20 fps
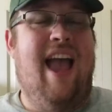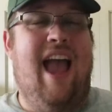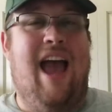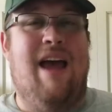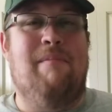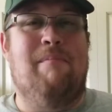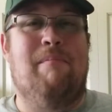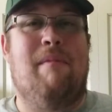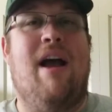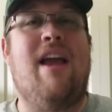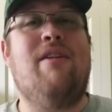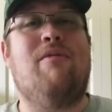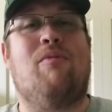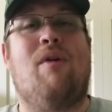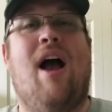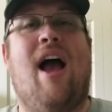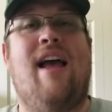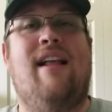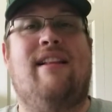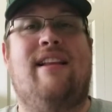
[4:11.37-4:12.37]
and Mike
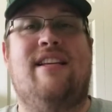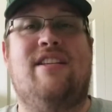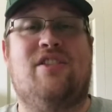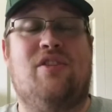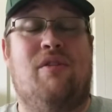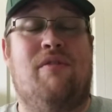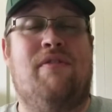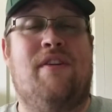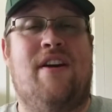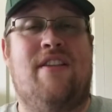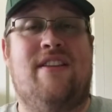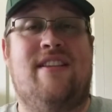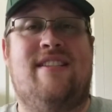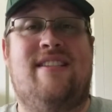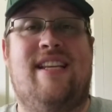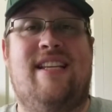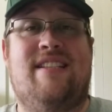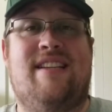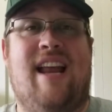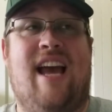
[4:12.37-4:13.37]
Riley so far this
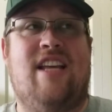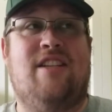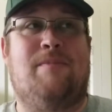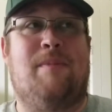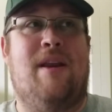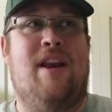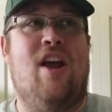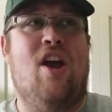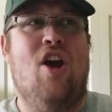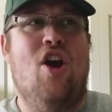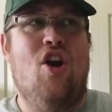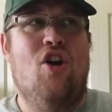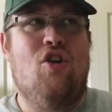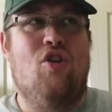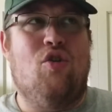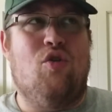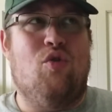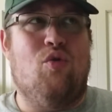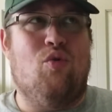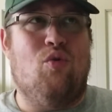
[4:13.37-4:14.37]
season has been
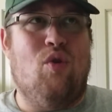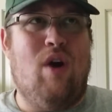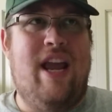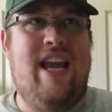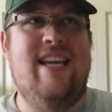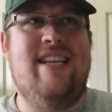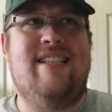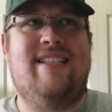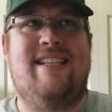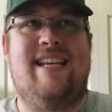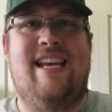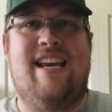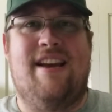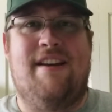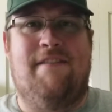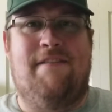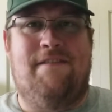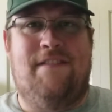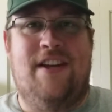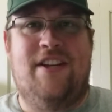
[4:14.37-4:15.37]
crazy
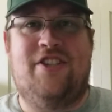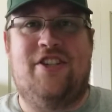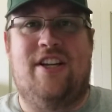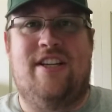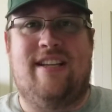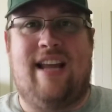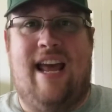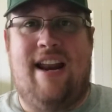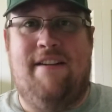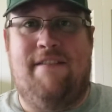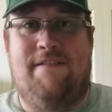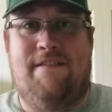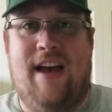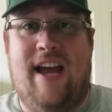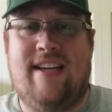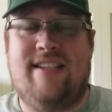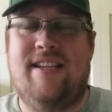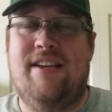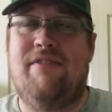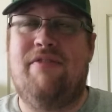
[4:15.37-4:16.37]
efficient and
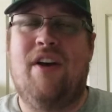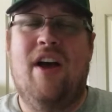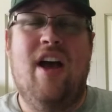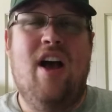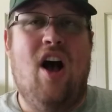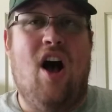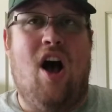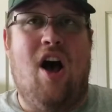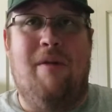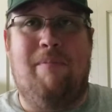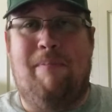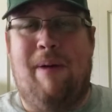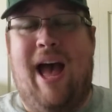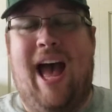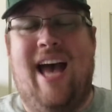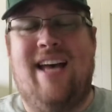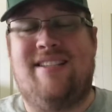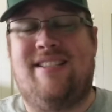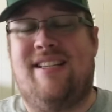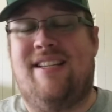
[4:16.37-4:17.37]
effective on
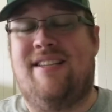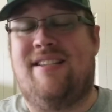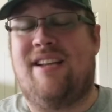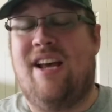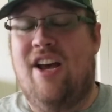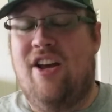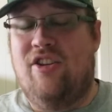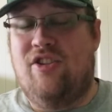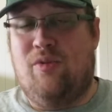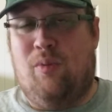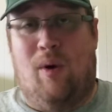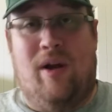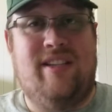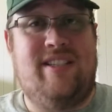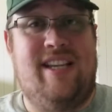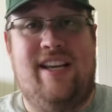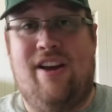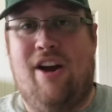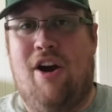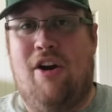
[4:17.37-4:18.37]
passes
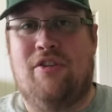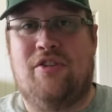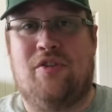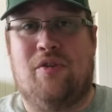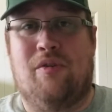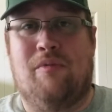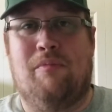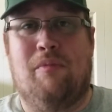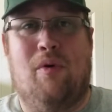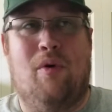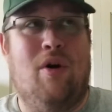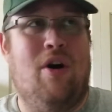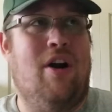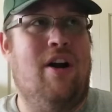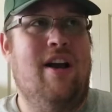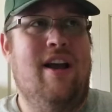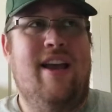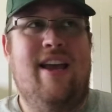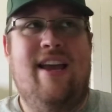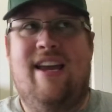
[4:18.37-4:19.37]
20 yards or
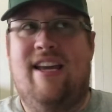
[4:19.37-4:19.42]
more.